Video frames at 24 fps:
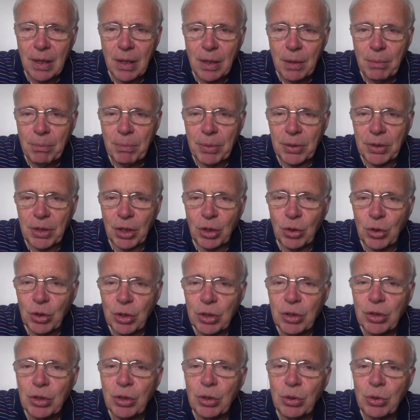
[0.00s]
But the
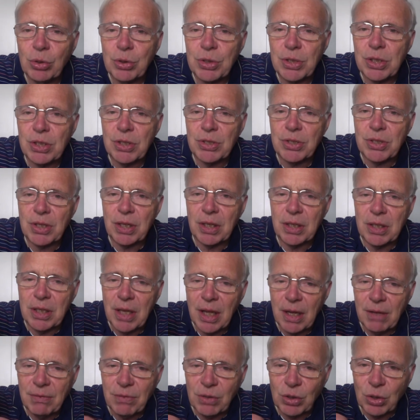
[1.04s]
good news is that
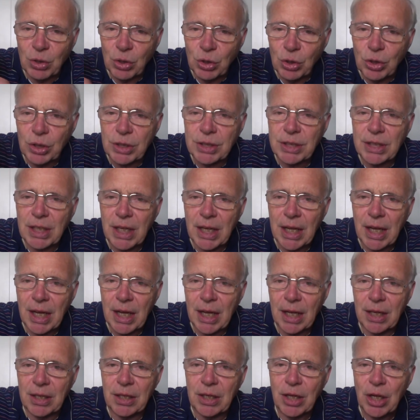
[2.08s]
David looked
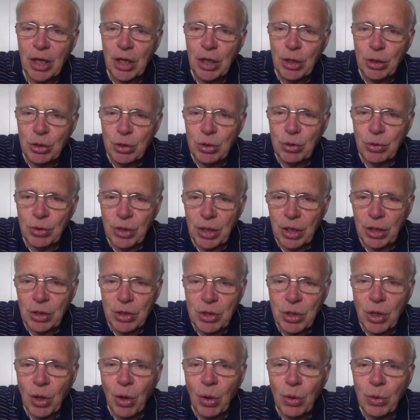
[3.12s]
ahead to the
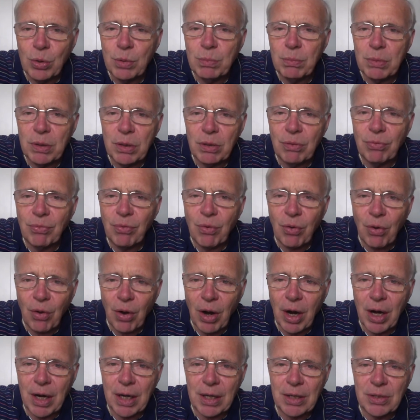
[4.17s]
atonement of
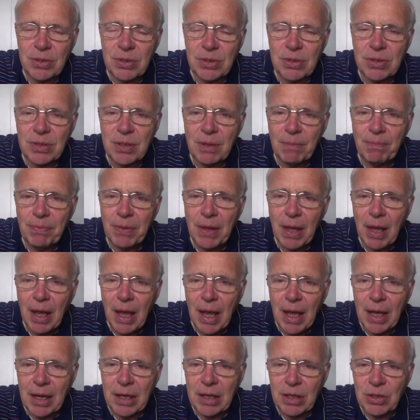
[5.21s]
Christ,
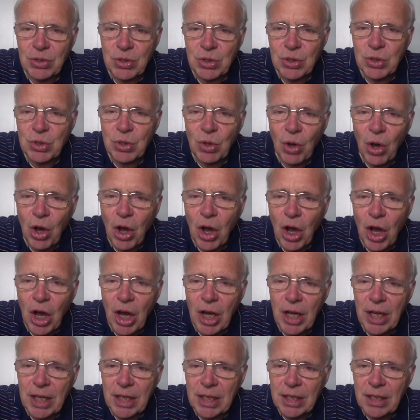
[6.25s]
and he
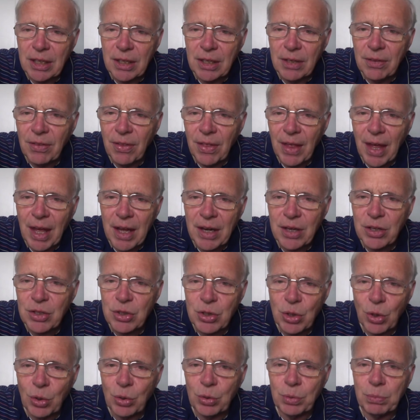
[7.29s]
saw in that
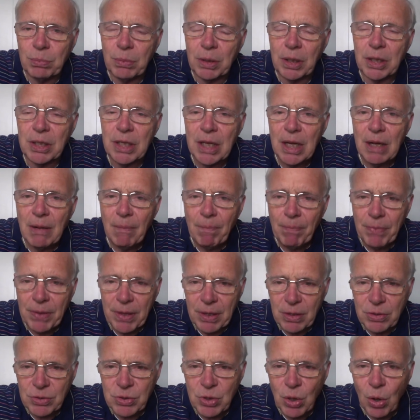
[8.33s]
atonement
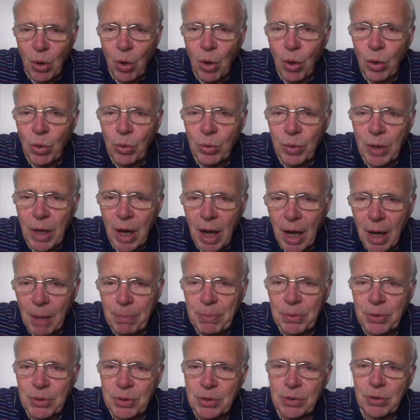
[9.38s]
his own
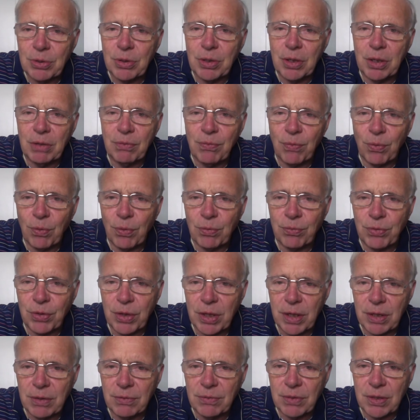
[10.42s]
opportunity for
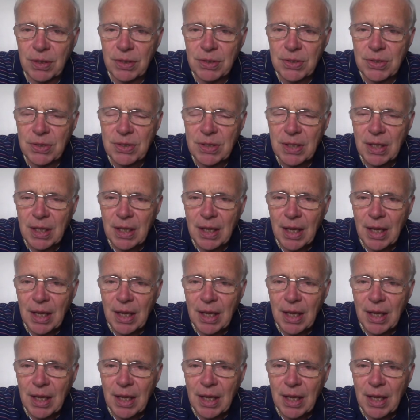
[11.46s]
forgiveness.